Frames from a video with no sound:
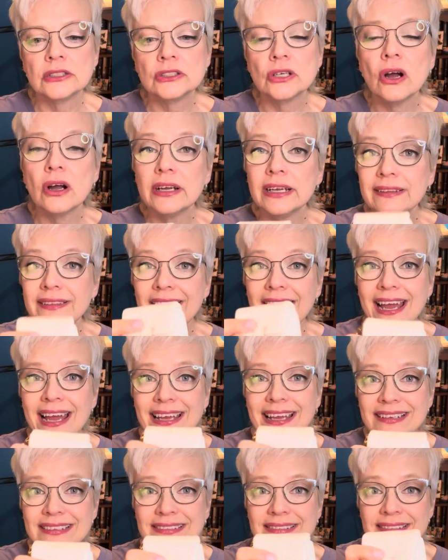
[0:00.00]
Target that
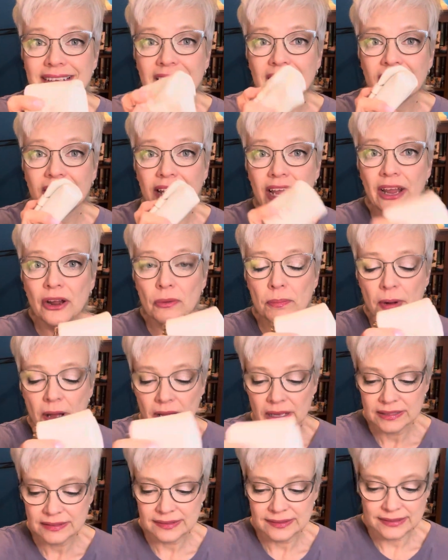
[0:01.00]
has
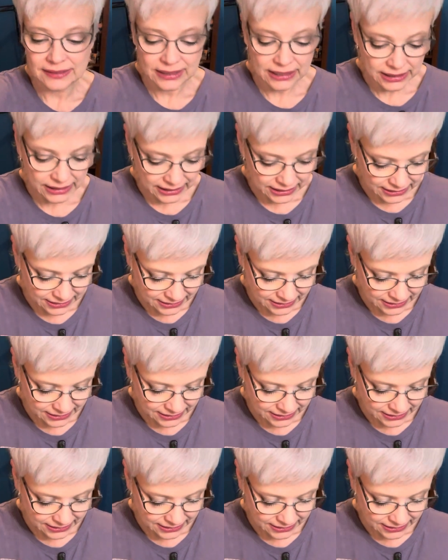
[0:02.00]
AirPods in it.